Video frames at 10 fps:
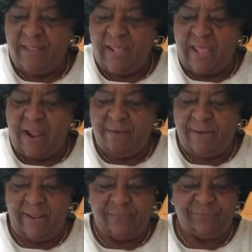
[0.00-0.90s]
I'll
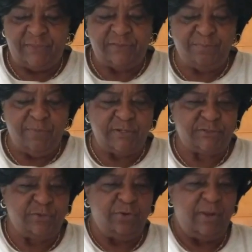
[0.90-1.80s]
add this
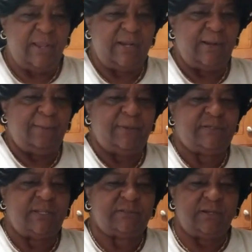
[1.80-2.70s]
mixture and it'll be
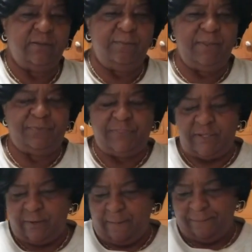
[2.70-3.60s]
just a little bit
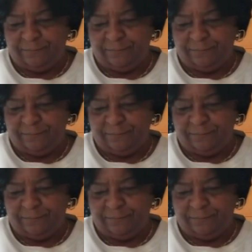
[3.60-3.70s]
thicker.